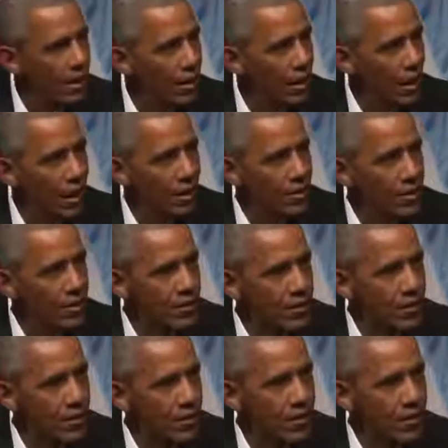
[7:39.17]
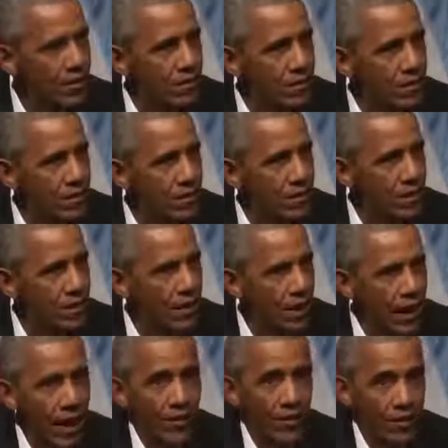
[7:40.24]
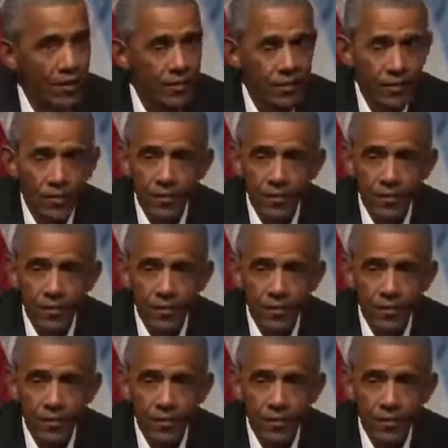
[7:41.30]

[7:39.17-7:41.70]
allows us to have a